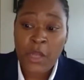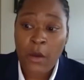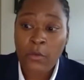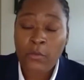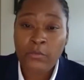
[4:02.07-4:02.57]

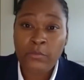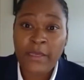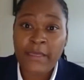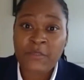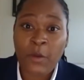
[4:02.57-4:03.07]
know,
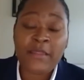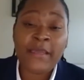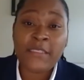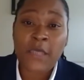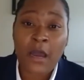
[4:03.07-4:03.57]
it's one
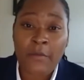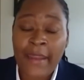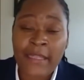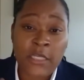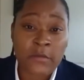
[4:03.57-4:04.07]
thing to talk about
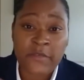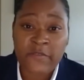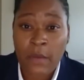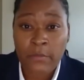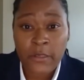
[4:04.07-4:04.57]
it in terms of
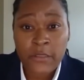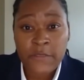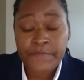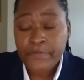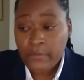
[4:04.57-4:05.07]

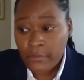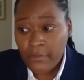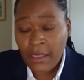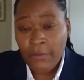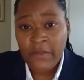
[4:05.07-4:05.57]
numbers,
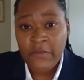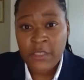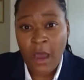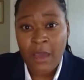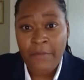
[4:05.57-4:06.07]
but if you
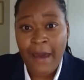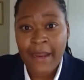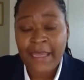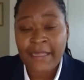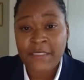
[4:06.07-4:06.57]
talk about
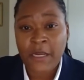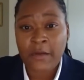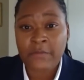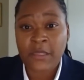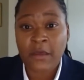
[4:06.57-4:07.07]
it in
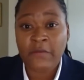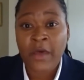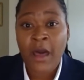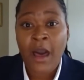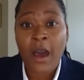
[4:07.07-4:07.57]
terms of
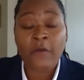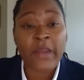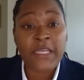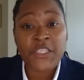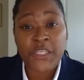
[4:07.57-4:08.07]
a
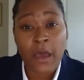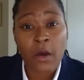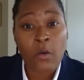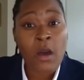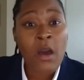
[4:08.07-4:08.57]

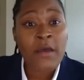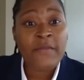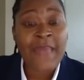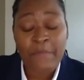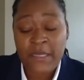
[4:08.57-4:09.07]
ratio,
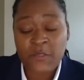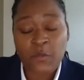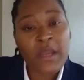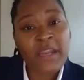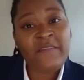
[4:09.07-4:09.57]
that means
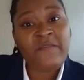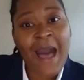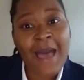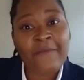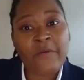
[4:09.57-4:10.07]
1 in
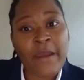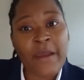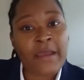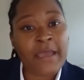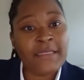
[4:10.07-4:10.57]
5
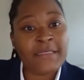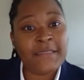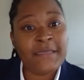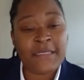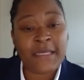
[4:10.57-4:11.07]
Americans
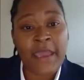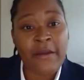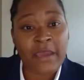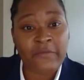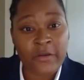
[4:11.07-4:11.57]
is a
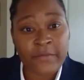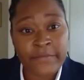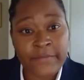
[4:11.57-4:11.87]
caregiver.